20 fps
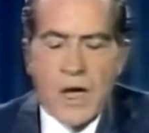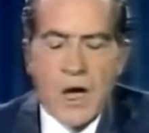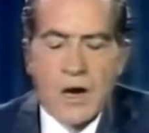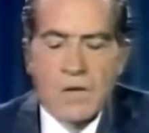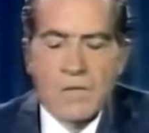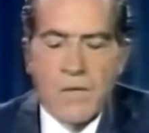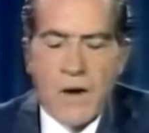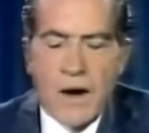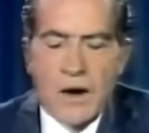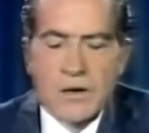When
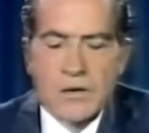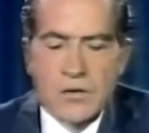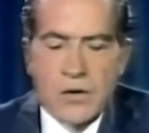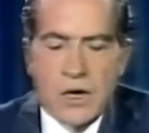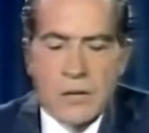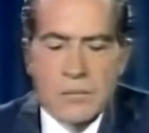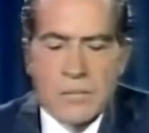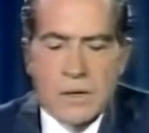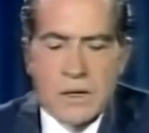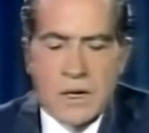the
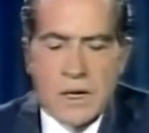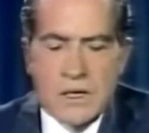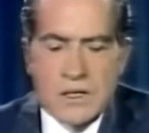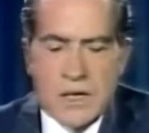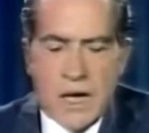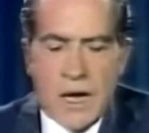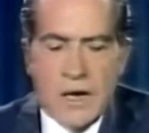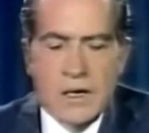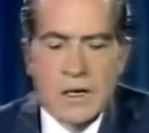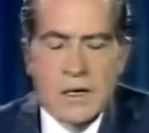unfair
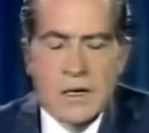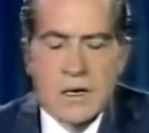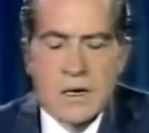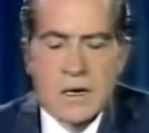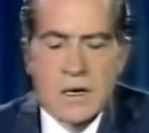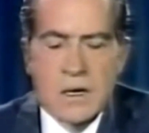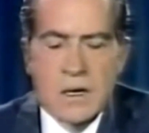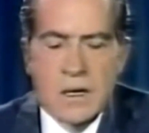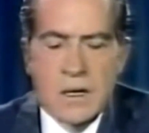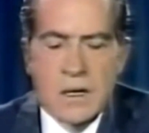treatment is
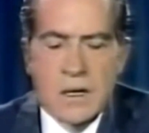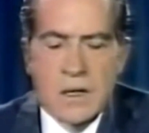ended,